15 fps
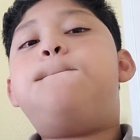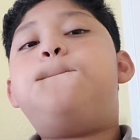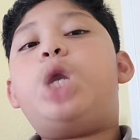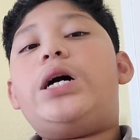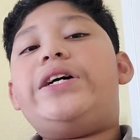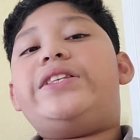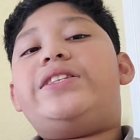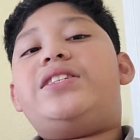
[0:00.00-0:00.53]

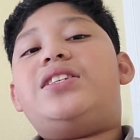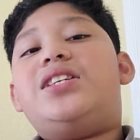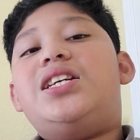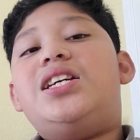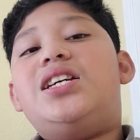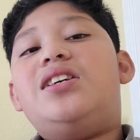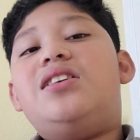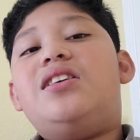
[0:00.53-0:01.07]
But
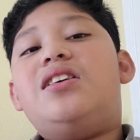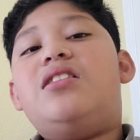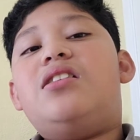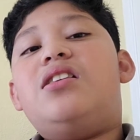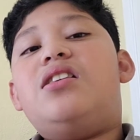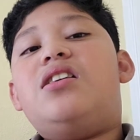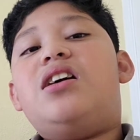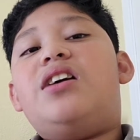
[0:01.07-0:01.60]

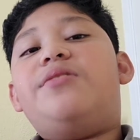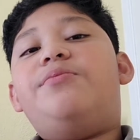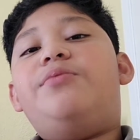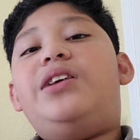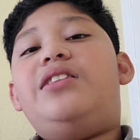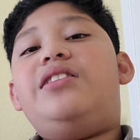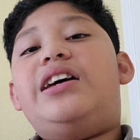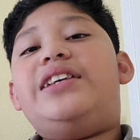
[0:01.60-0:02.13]
I
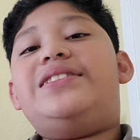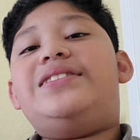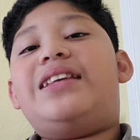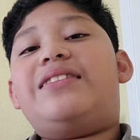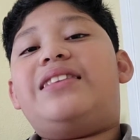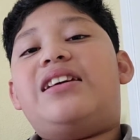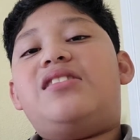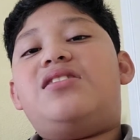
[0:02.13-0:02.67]
realized
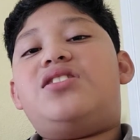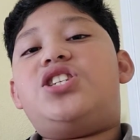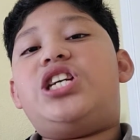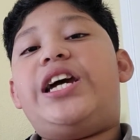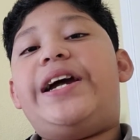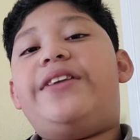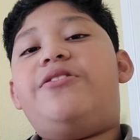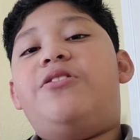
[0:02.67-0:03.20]
that the
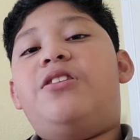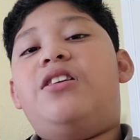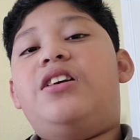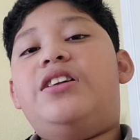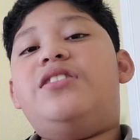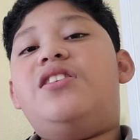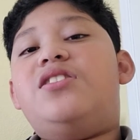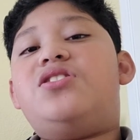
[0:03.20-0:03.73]
channel
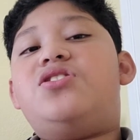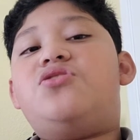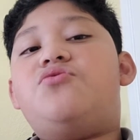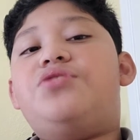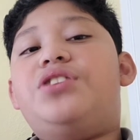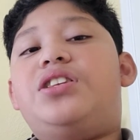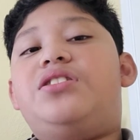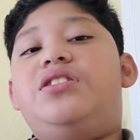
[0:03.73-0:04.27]
got
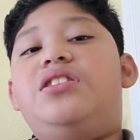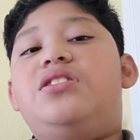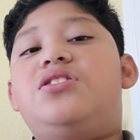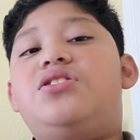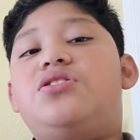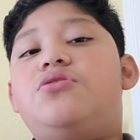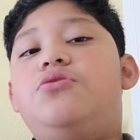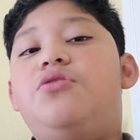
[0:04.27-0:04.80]
restricted,
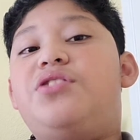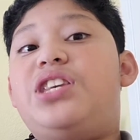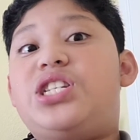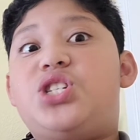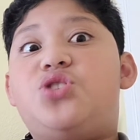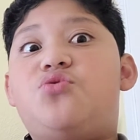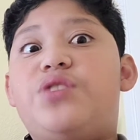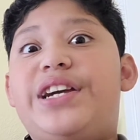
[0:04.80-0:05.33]
school
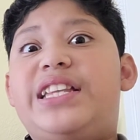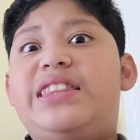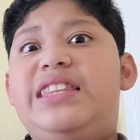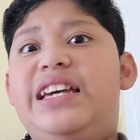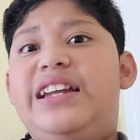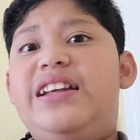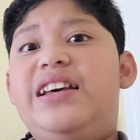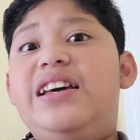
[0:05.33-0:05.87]

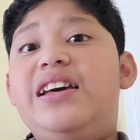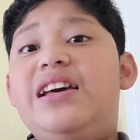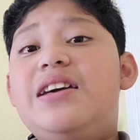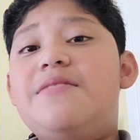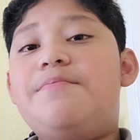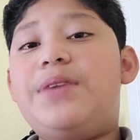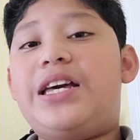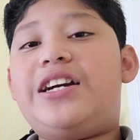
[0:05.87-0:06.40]
restricted,
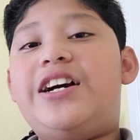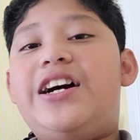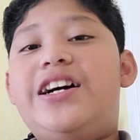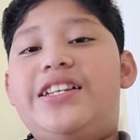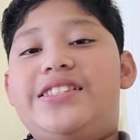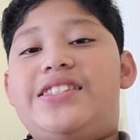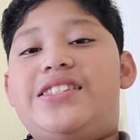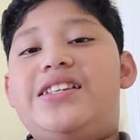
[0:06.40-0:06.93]

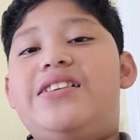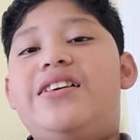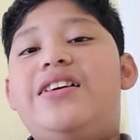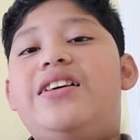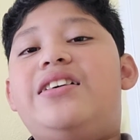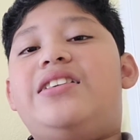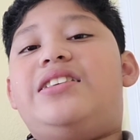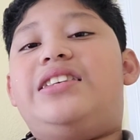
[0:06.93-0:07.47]
because,
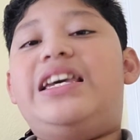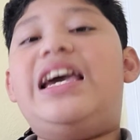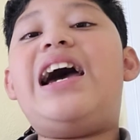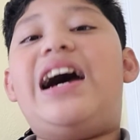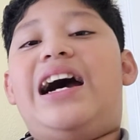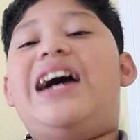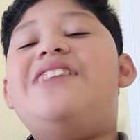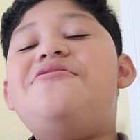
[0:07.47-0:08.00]

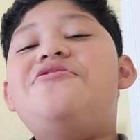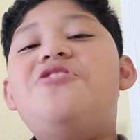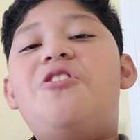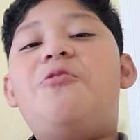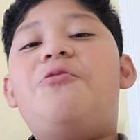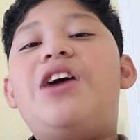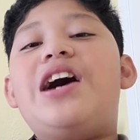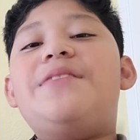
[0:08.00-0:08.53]
yeah, I don't
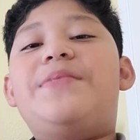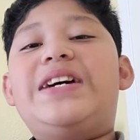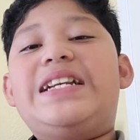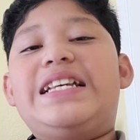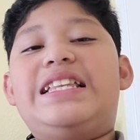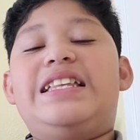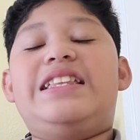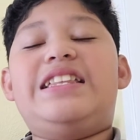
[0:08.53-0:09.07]
know why, but